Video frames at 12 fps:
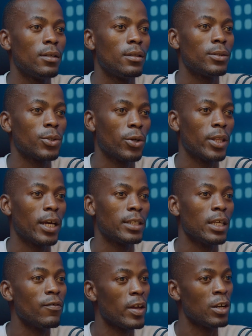so that
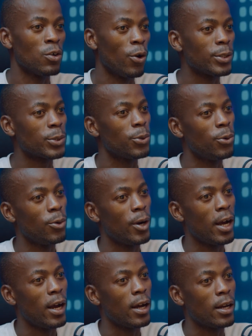even those who
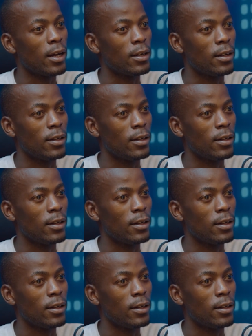are